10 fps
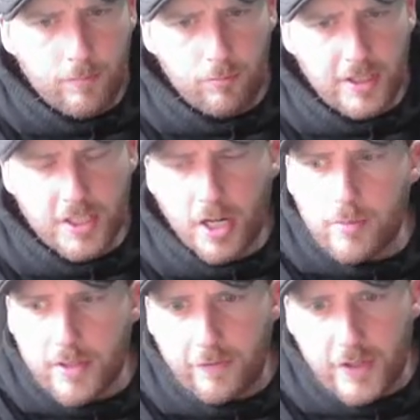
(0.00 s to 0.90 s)
In
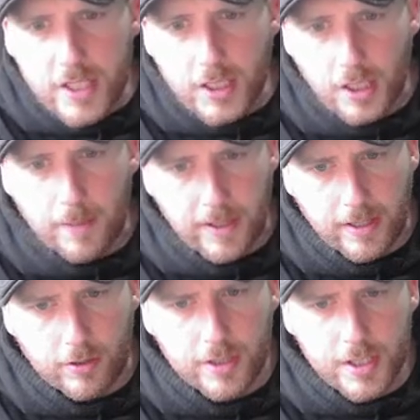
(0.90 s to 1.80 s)
terms of physical
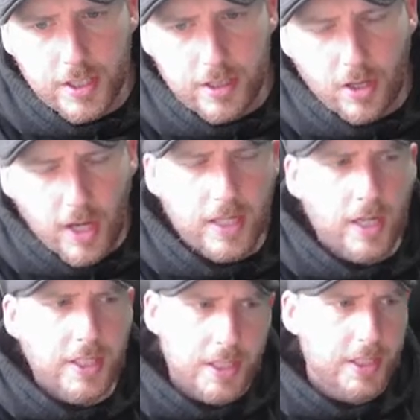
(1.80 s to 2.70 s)
appearance,
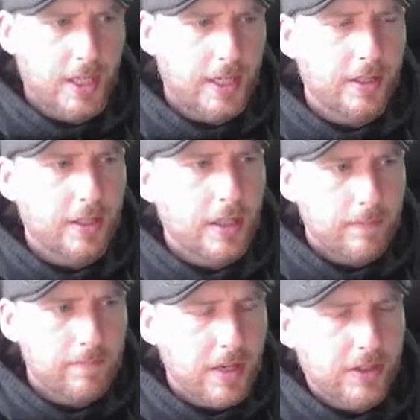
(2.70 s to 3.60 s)
Dionysus in the
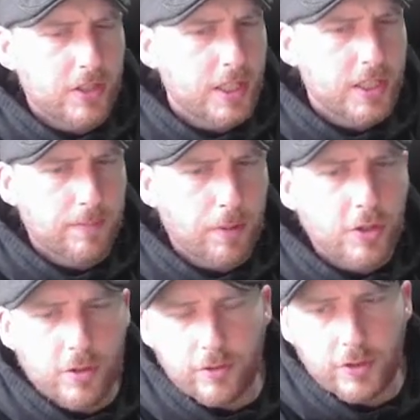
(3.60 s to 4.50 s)
myths is
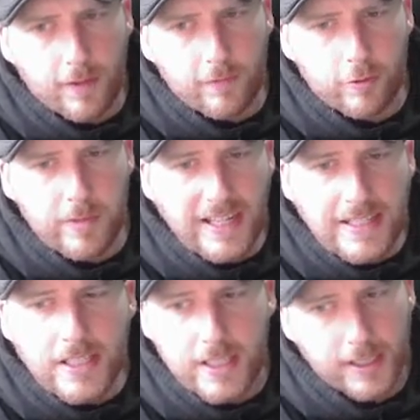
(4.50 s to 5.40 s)
supposed to have come from
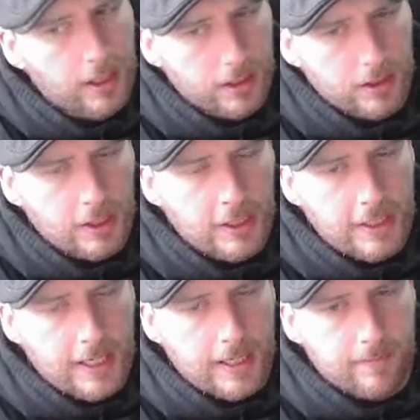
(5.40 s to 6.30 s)
India,
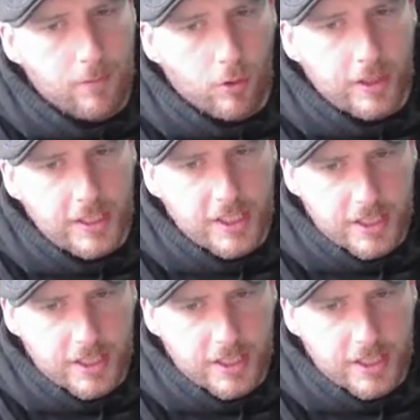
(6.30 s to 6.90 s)
or at least